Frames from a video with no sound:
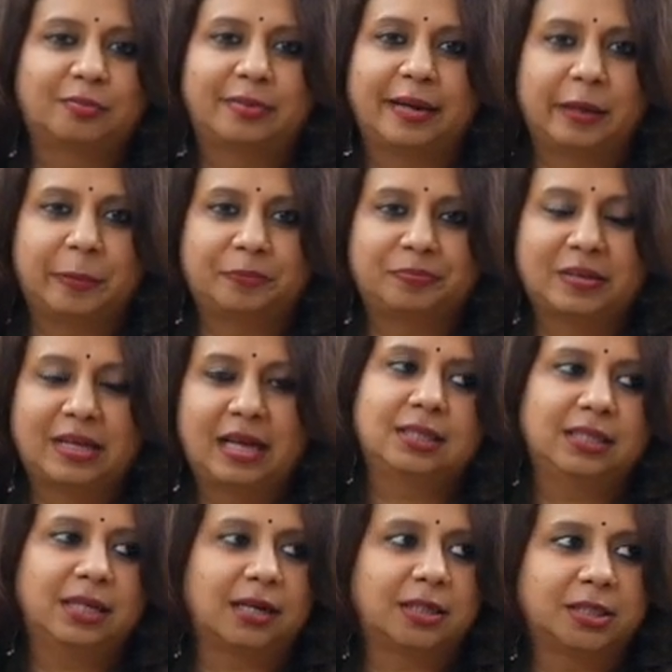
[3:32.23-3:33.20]
buying.
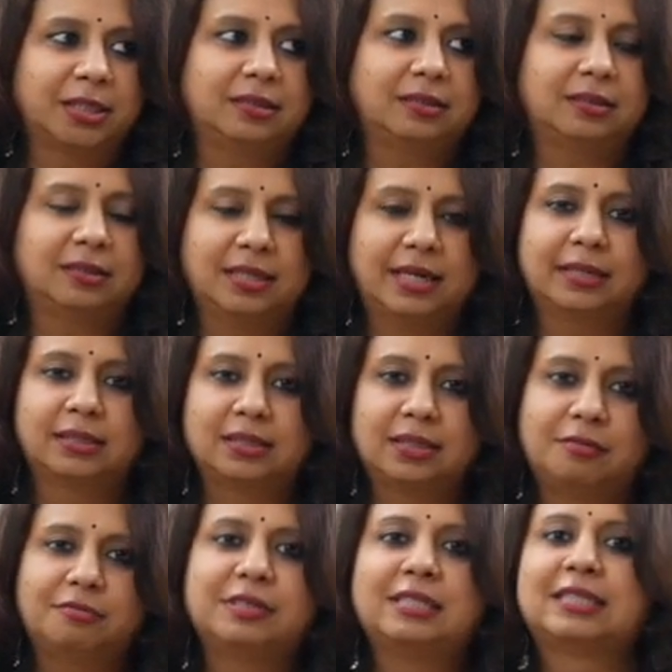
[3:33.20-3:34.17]
See, Akshaya Tritiya
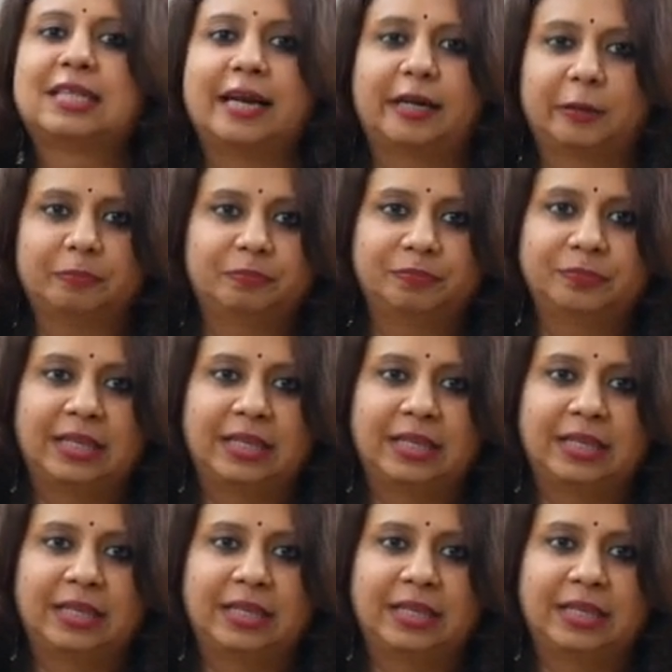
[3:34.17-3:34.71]
itself is that.